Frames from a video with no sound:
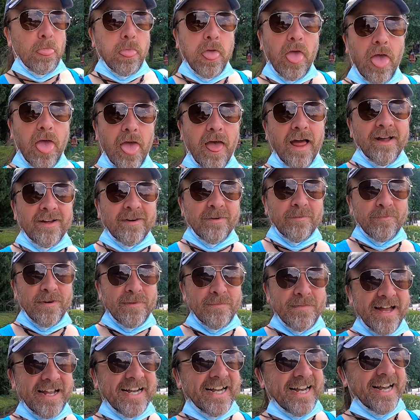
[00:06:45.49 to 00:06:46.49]
Blah.
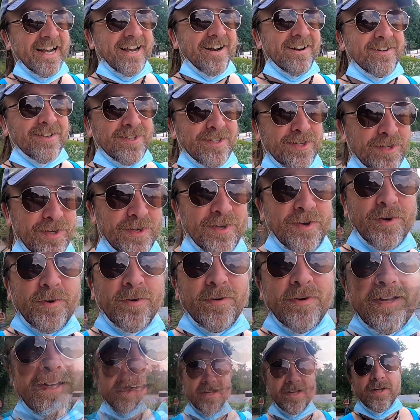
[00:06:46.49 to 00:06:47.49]
We made it here
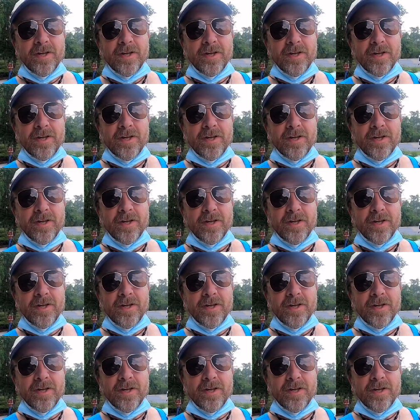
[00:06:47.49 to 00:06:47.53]
to